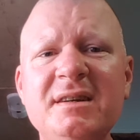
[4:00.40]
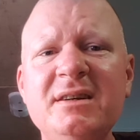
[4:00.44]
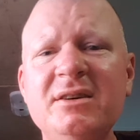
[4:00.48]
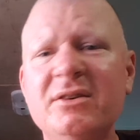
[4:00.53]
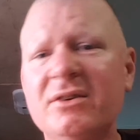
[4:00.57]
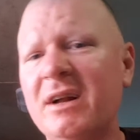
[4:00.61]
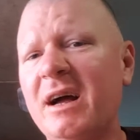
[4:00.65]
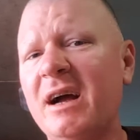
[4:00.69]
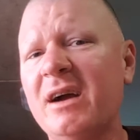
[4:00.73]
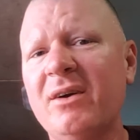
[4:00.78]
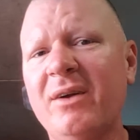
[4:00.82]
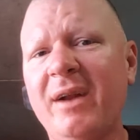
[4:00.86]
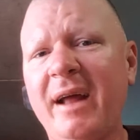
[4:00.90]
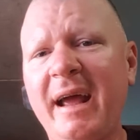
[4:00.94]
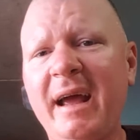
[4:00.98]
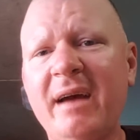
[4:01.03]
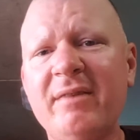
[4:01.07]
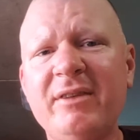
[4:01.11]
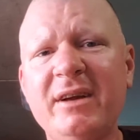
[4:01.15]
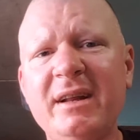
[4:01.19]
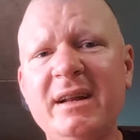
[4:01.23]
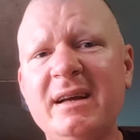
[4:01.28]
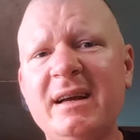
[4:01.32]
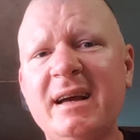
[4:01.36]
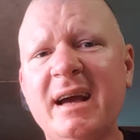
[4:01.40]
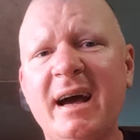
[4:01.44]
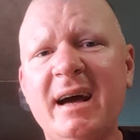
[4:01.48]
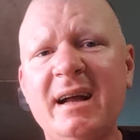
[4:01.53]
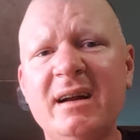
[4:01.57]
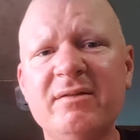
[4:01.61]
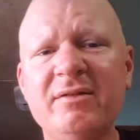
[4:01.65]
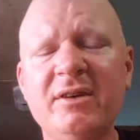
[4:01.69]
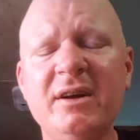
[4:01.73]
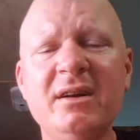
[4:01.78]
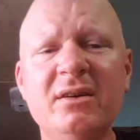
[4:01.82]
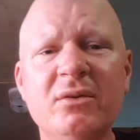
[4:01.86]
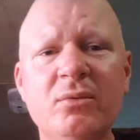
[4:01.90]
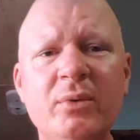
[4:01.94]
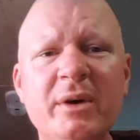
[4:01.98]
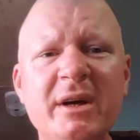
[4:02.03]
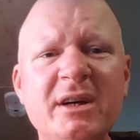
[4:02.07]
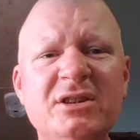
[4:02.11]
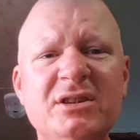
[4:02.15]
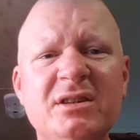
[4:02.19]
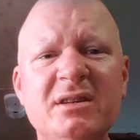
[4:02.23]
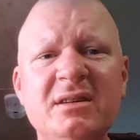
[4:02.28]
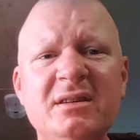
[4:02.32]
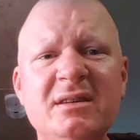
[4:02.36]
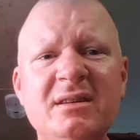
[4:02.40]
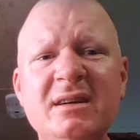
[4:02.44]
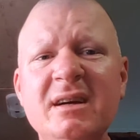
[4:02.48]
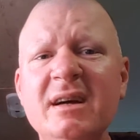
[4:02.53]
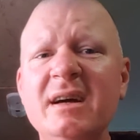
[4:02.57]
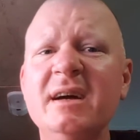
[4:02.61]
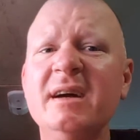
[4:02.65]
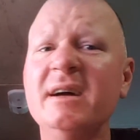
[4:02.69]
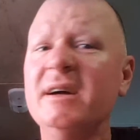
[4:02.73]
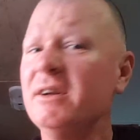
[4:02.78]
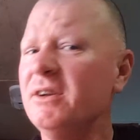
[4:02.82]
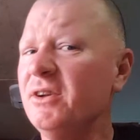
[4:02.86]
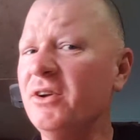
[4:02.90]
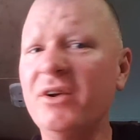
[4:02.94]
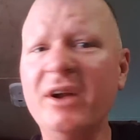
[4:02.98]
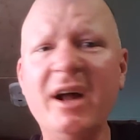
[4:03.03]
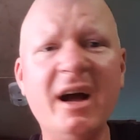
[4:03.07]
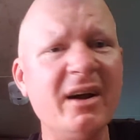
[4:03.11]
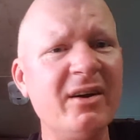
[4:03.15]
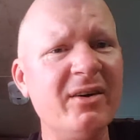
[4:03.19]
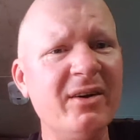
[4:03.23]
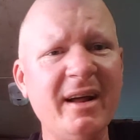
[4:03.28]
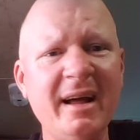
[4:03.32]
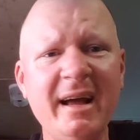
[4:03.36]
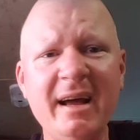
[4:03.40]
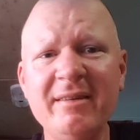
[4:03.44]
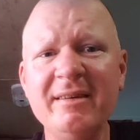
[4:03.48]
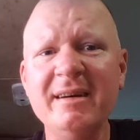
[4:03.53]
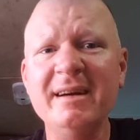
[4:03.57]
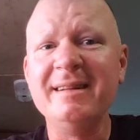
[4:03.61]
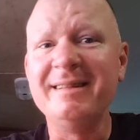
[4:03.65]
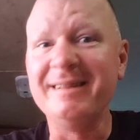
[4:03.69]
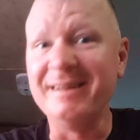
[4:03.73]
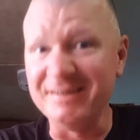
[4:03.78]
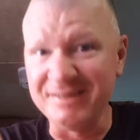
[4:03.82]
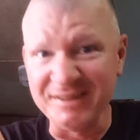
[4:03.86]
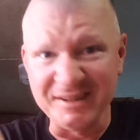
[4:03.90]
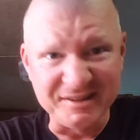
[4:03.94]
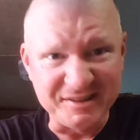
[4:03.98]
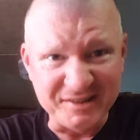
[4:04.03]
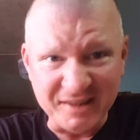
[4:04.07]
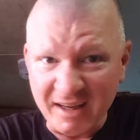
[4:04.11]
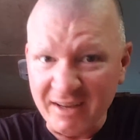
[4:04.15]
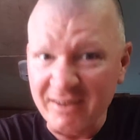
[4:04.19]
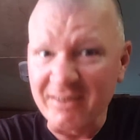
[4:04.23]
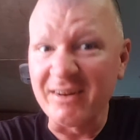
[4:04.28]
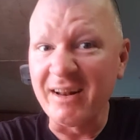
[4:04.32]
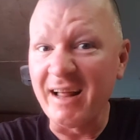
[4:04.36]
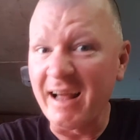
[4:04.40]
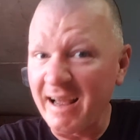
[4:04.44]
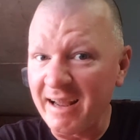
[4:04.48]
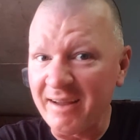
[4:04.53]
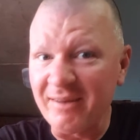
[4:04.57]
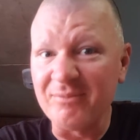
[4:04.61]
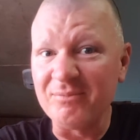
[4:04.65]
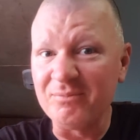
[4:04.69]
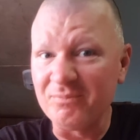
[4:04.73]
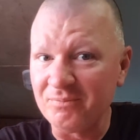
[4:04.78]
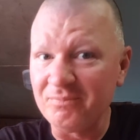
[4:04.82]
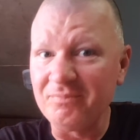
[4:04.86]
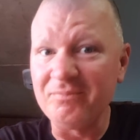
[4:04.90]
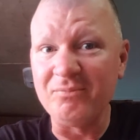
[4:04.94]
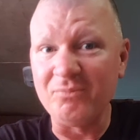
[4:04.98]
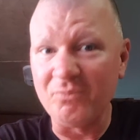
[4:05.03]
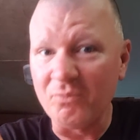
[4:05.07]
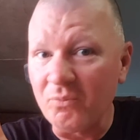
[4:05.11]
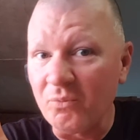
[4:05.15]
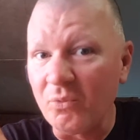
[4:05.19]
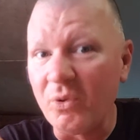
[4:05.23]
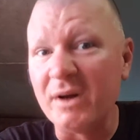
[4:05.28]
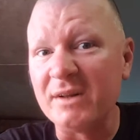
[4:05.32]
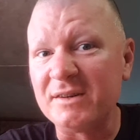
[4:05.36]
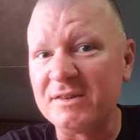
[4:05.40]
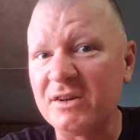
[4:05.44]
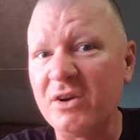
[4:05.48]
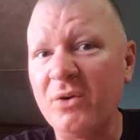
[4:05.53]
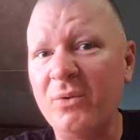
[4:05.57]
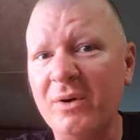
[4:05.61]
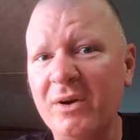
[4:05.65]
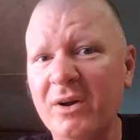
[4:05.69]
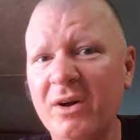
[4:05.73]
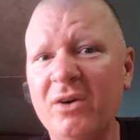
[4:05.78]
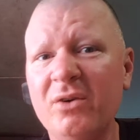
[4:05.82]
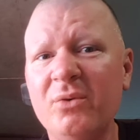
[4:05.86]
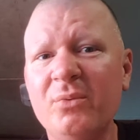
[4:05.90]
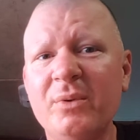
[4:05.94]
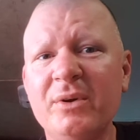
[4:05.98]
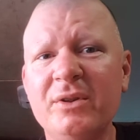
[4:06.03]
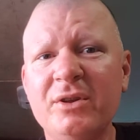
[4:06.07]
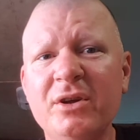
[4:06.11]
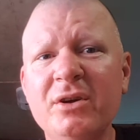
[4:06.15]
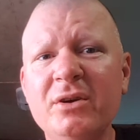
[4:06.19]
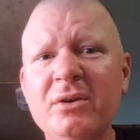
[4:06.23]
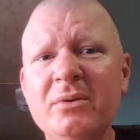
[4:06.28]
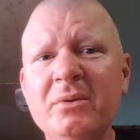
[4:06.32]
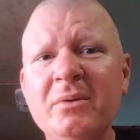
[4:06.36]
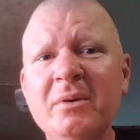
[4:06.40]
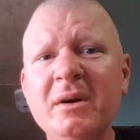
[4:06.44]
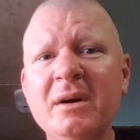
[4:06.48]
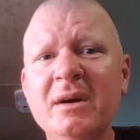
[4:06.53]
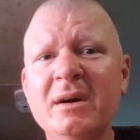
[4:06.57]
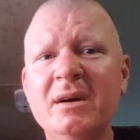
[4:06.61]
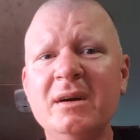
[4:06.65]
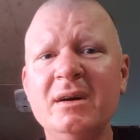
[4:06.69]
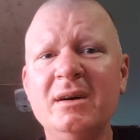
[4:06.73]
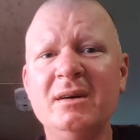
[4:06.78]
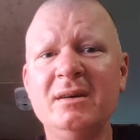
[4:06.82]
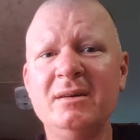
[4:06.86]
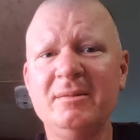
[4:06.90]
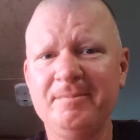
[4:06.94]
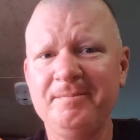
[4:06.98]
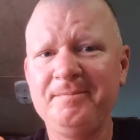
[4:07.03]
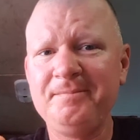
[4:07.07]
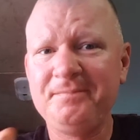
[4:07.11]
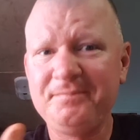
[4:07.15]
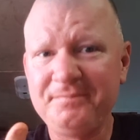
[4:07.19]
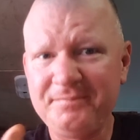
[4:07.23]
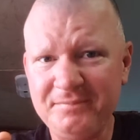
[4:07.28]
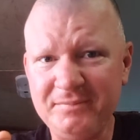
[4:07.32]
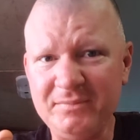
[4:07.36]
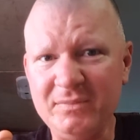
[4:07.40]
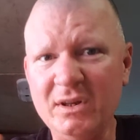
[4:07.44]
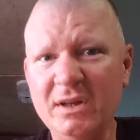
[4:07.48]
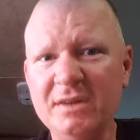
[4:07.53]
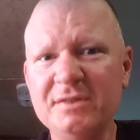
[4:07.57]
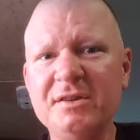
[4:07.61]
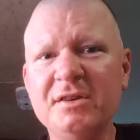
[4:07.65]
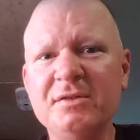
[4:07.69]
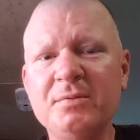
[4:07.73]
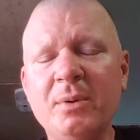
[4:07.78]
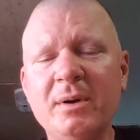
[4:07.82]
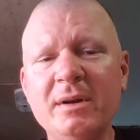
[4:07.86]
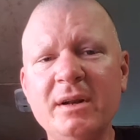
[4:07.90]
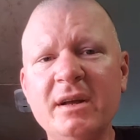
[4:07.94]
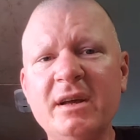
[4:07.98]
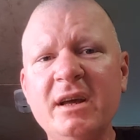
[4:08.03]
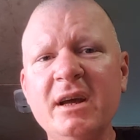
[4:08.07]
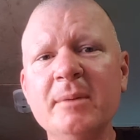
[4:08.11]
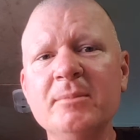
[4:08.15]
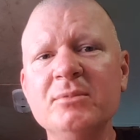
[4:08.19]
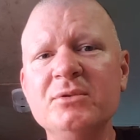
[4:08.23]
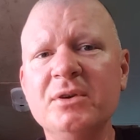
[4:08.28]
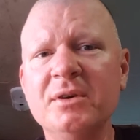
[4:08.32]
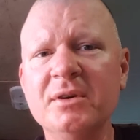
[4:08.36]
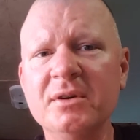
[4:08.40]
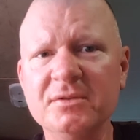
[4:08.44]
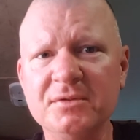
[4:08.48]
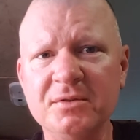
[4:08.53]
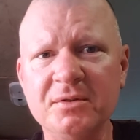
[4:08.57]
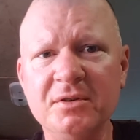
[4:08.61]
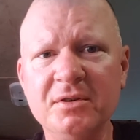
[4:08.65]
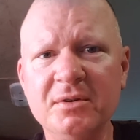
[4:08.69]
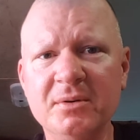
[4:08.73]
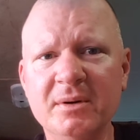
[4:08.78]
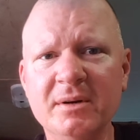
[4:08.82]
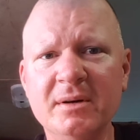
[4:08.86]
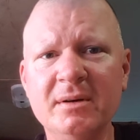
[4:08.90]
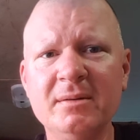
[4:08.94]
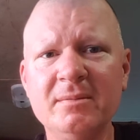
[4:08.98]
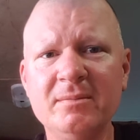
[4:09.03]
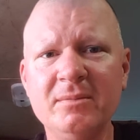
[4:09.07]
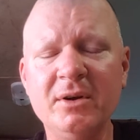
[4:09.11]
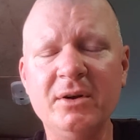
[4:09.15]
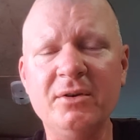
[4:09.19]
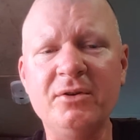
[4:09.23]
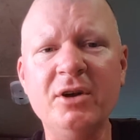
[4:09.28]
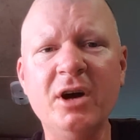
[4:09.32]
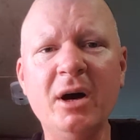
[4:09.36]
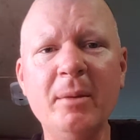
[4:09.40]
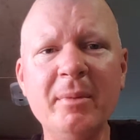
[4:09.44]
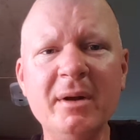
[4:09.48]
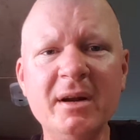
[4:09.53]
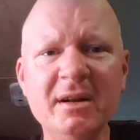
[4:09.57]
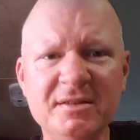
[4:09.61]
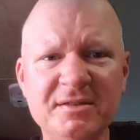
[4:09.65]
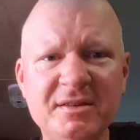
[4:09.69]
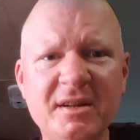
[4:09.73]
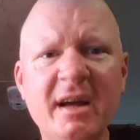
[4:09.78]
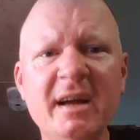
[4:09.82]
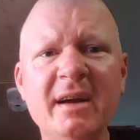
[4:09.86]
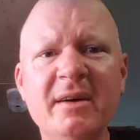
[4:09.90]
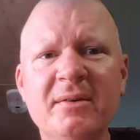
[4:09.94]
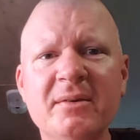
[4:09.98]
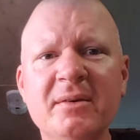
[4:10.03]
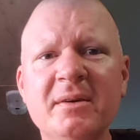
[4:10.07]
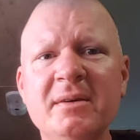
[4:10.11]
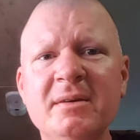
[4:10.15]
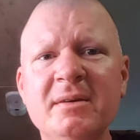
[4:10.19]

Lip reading: You're not going to have any kind of intuition. You're not going to have. Does this sound like what's going on with you? This is what the chemtrails are doing. They're dumbing us down.